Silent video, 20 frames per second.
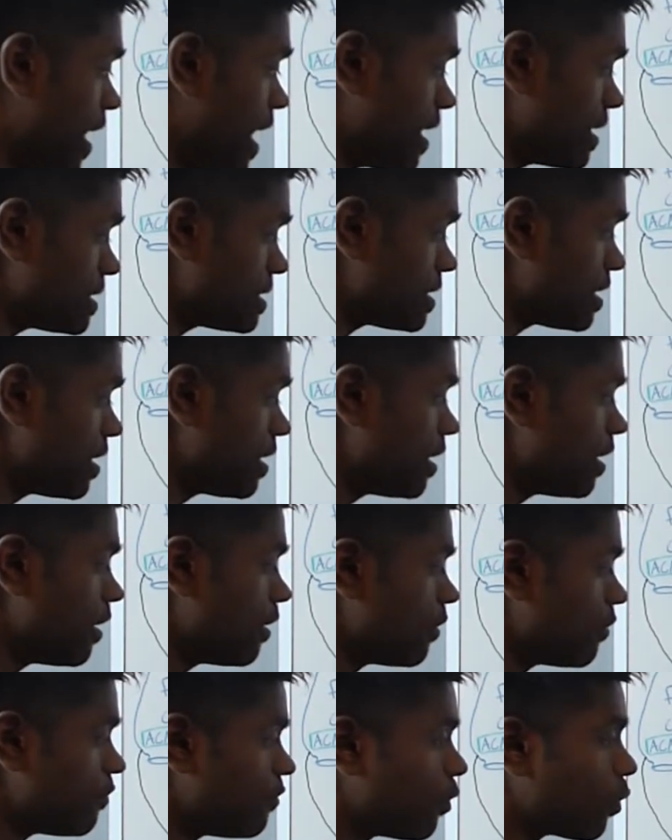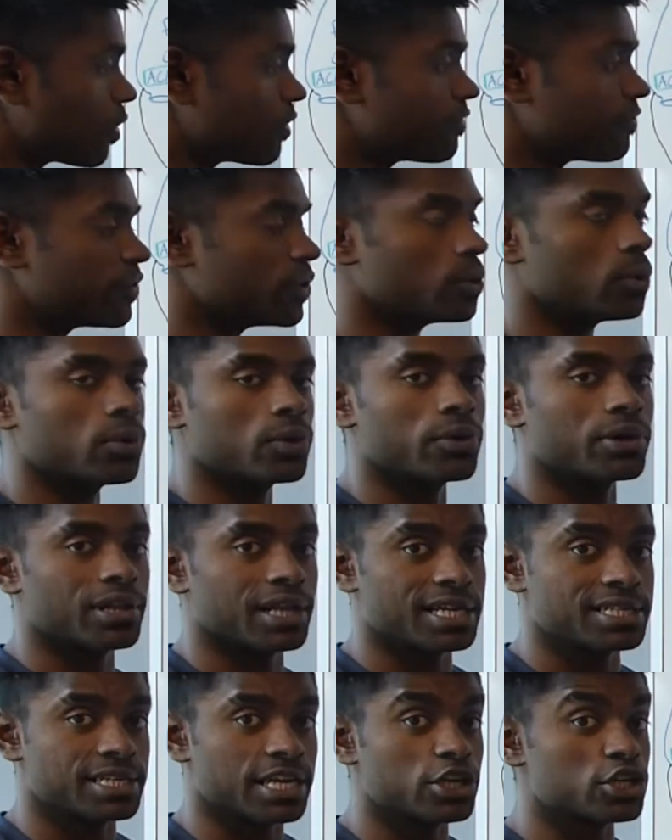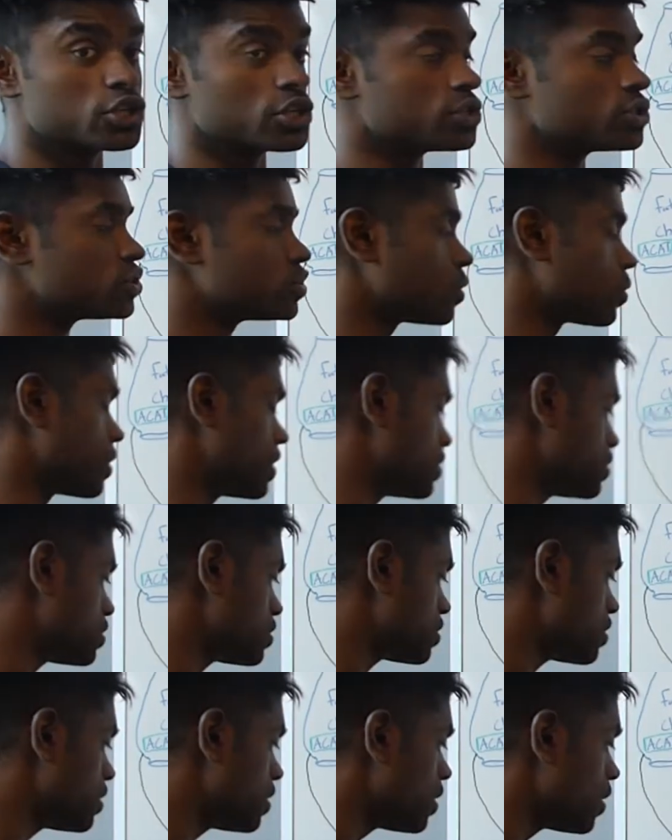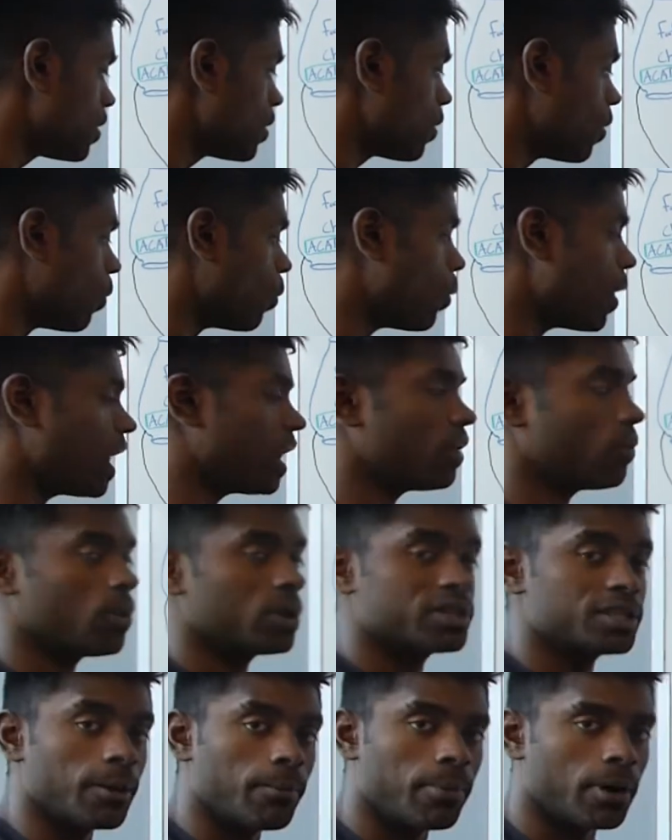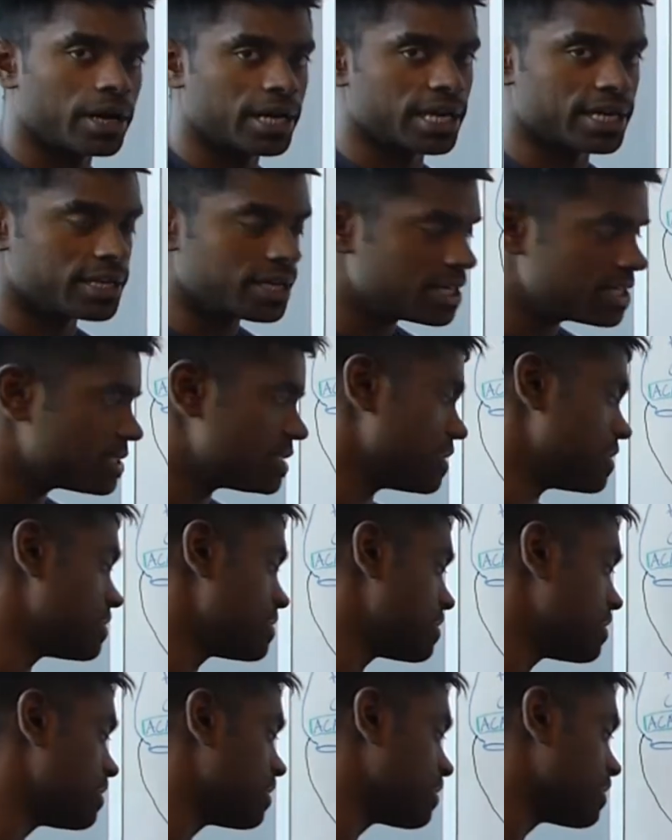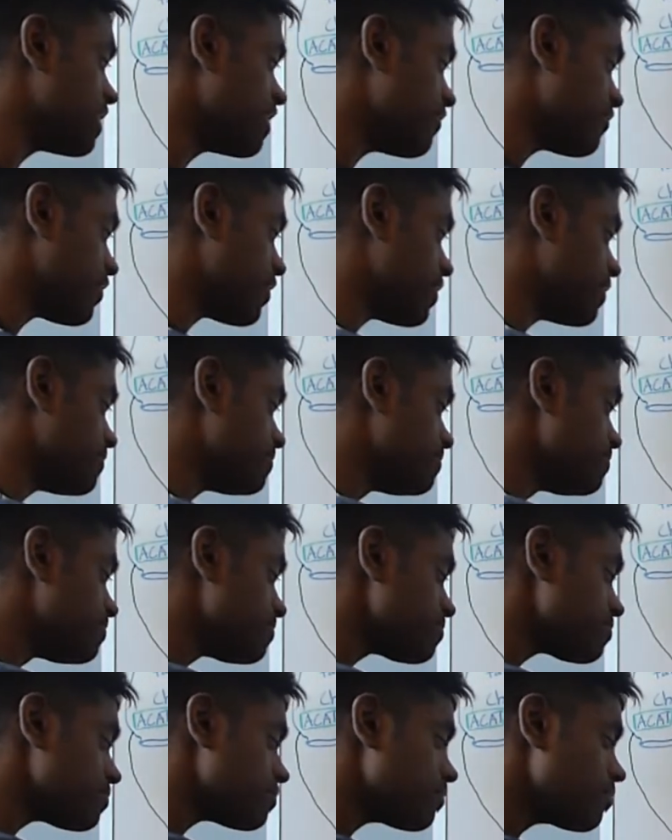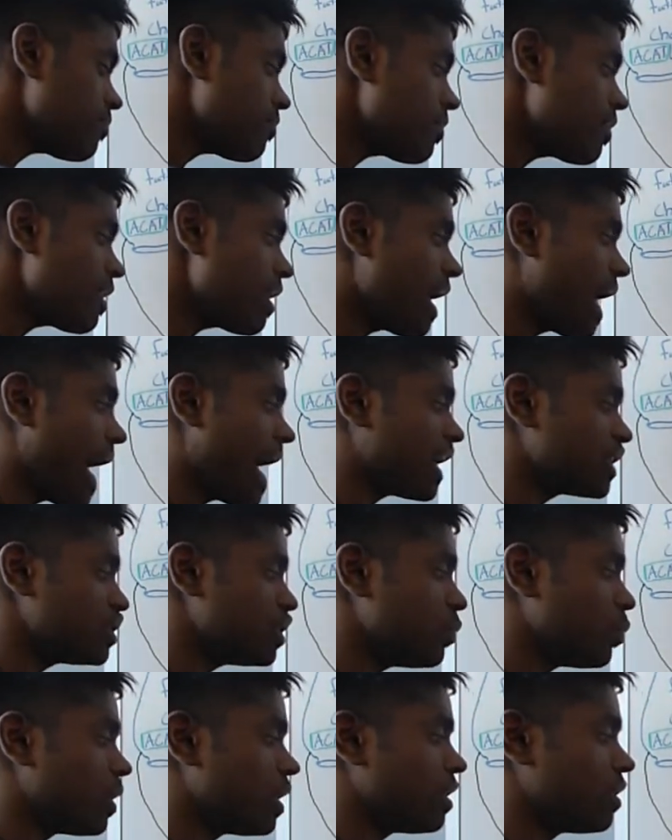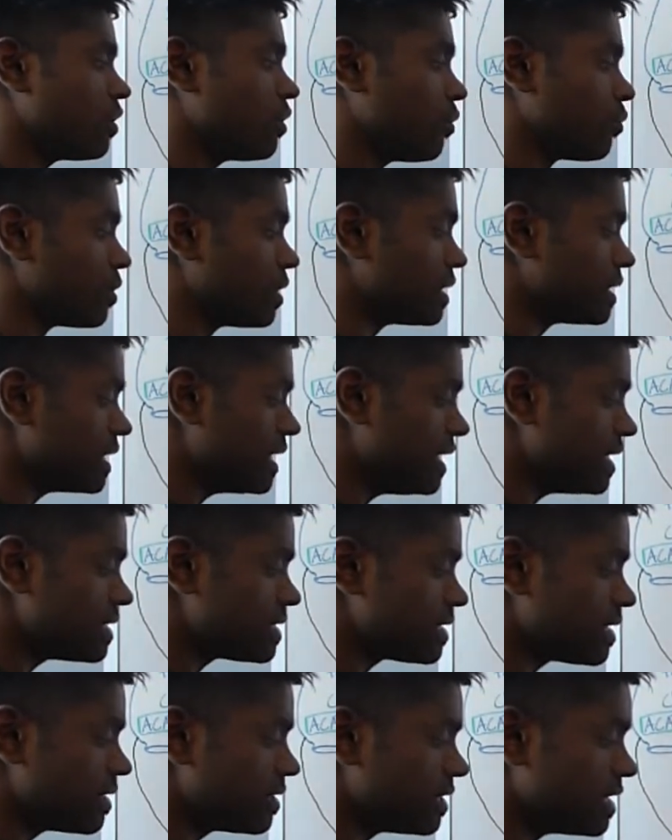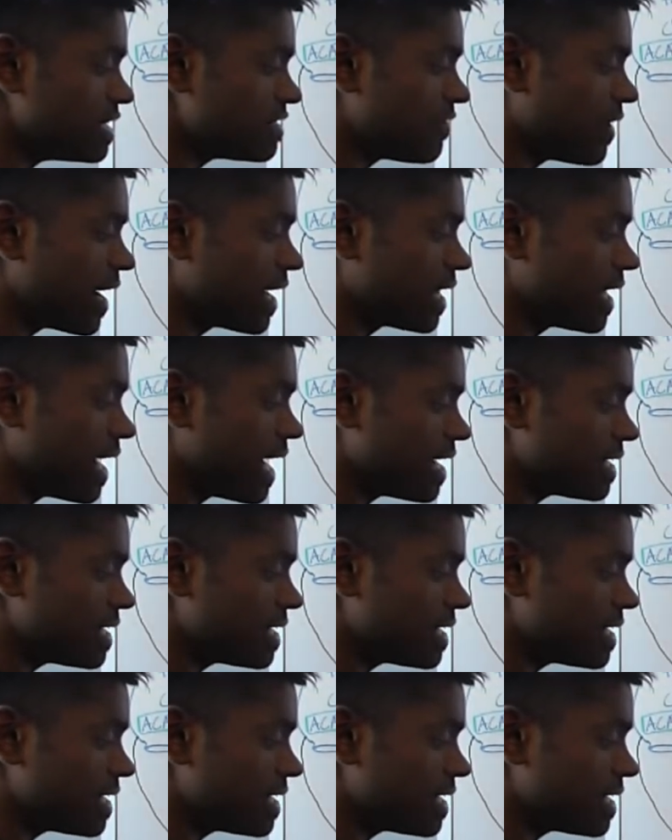fats for fuel utilization storage. Well, what the body does is the liver actually will release these fatty